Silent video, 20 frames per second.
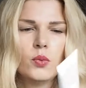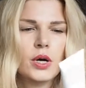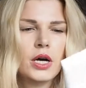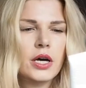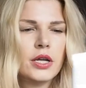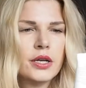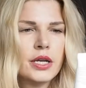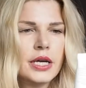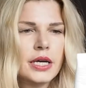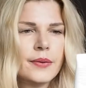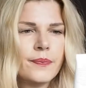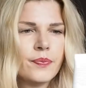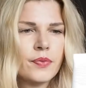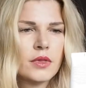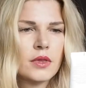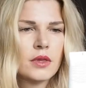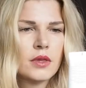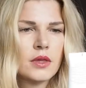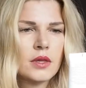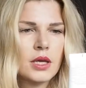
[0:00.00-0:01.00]
one,
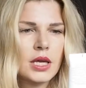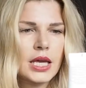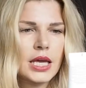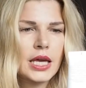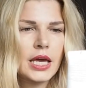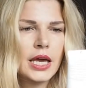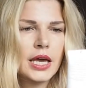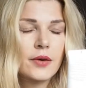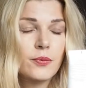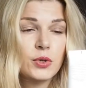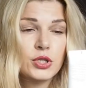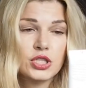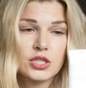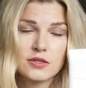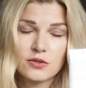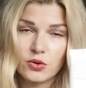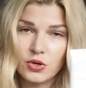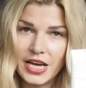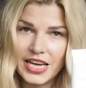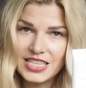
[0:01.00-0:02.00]
which has got